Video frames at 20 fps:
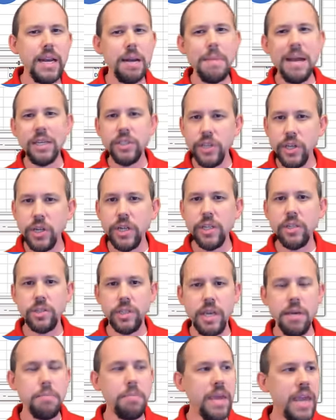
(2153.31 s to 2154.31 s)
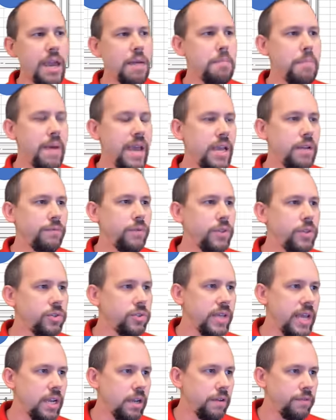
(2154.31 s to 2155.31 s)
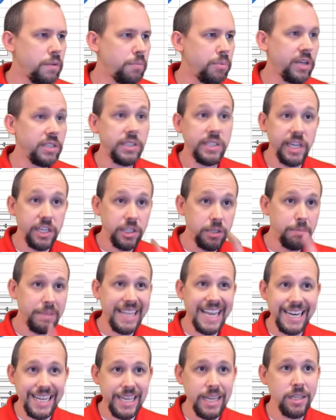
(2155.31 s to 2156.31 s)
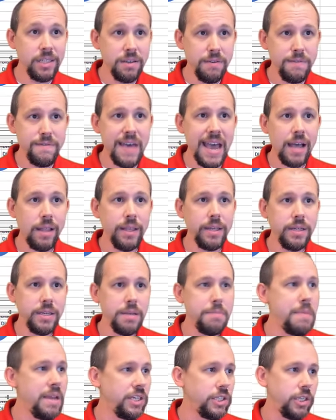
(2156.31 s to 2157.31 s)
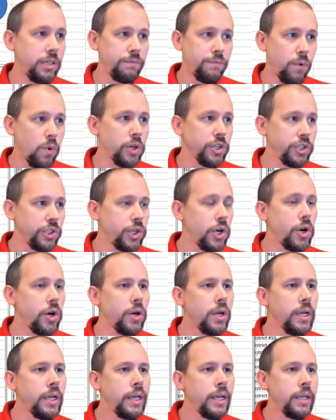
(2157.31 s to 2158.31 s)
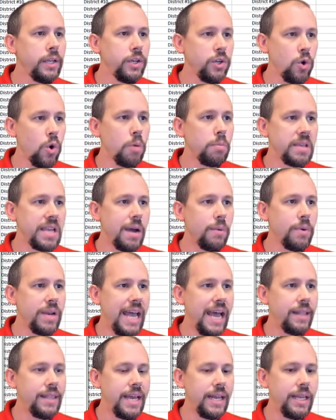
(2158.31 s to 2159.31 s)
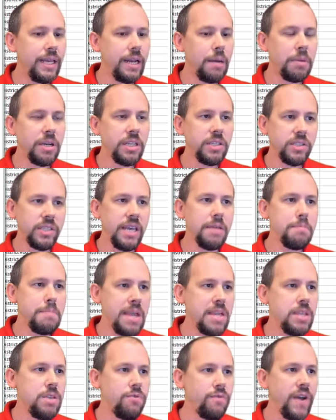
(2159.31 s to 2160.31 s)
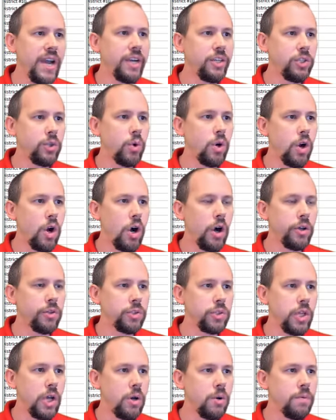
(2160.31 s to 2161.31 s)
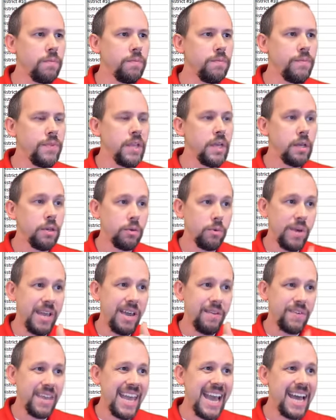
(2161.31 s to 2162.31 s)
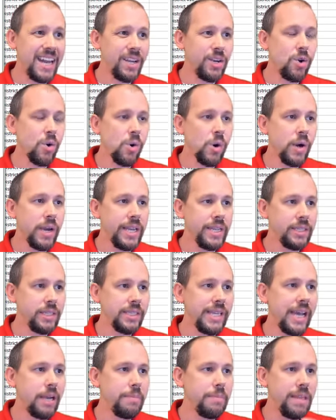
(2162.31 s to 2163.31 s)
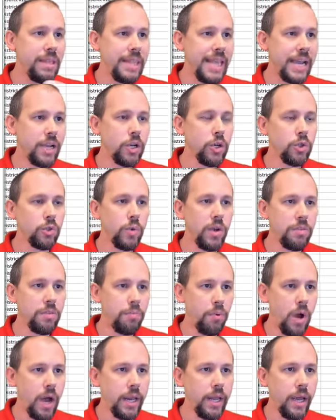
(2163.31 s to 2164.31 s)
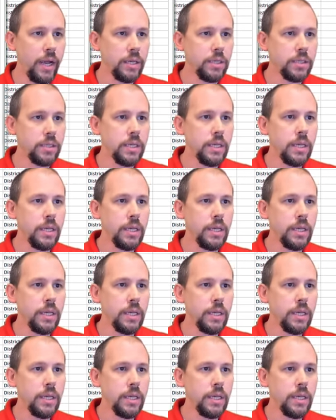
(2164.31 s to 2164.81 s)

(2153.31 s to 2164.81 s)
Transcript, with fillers: I'm actually going to skip campaign for the sake of the presentation, but that is a valid dimension for sure. Normally I would add that in. I'm gonna skip manufacturer also. We have category and segment, that goes with product.